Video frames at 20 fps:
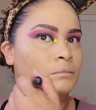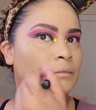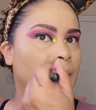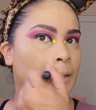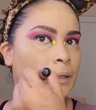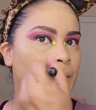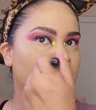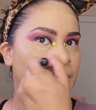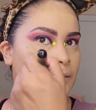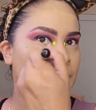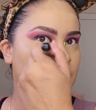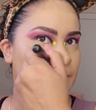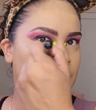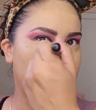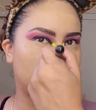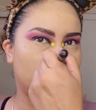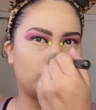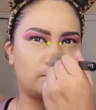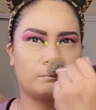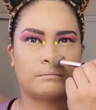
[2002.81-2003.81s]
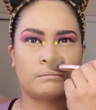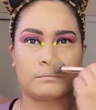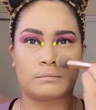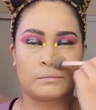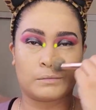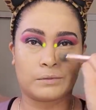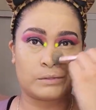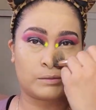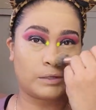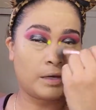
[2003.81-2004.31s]
and
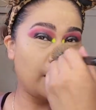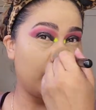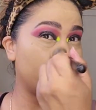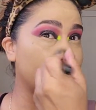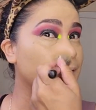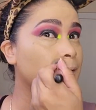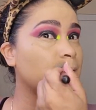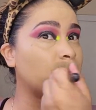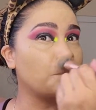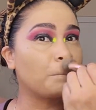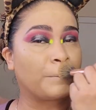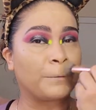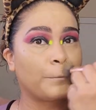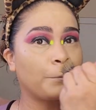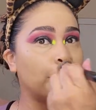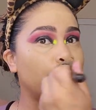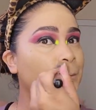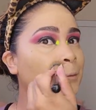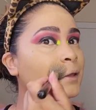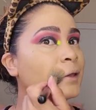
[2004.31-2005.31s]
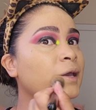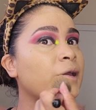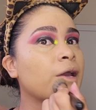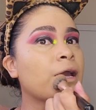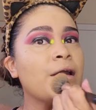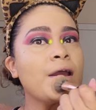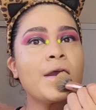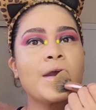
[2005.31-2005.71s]
the hairs are more thick.